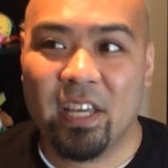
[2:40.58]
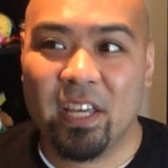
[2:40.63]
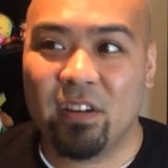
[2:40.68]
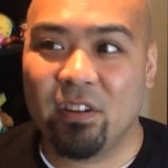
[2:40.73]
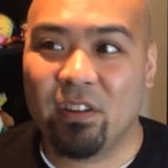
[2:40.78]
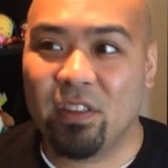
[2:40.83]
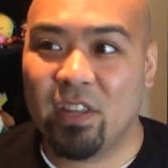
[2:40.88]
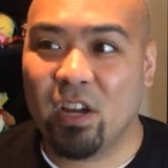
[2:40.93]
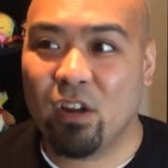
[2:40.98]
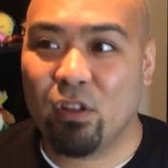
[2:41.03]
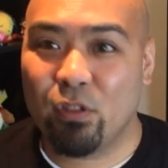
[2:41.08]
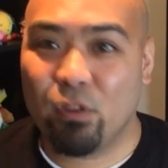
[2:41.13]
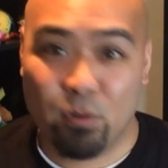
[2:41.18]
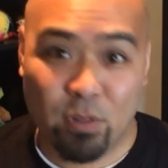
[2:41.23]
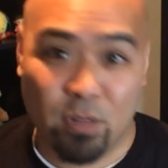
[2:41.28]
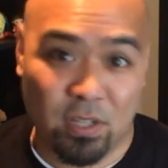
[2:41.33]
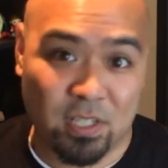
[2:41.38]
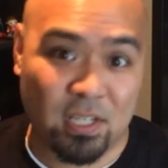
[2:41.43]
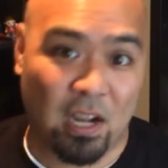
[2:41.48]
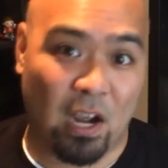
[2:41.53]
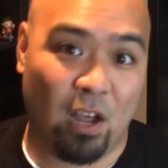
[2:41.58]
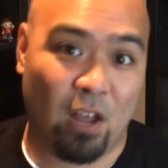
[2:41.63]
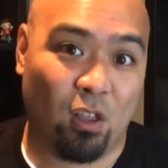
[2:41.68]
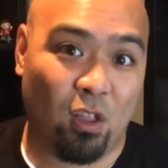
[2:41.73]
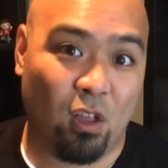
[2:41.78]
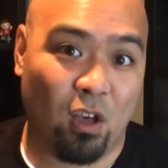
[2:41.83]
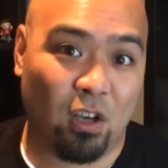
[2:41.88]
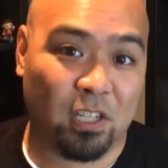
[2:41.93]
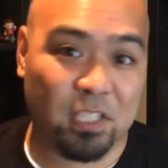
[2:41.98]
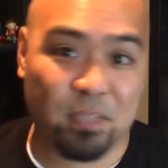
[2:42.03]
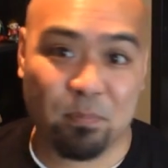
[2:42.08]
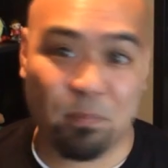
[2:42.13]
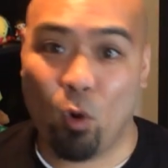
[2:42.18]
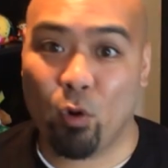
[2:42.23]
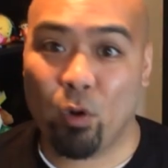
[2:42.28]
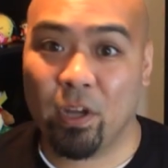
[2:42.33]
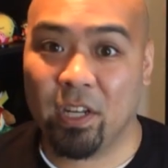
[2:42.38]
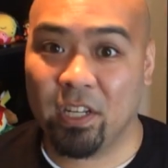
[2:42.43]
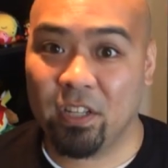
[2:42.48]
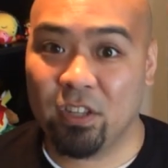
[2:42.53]
here and there through the dialogue
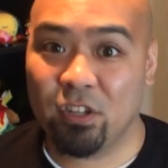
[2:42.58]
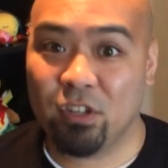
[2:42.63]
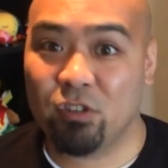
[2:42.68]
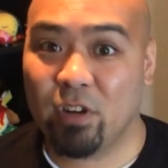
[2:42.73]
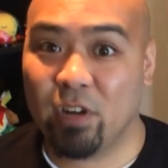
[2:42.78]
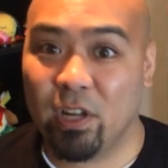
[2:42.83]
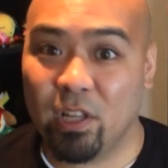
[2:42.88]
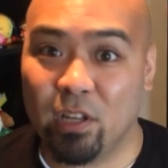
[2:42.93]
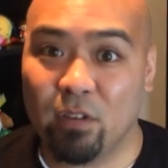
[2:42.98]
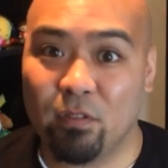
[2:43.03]
spoken in the trailer,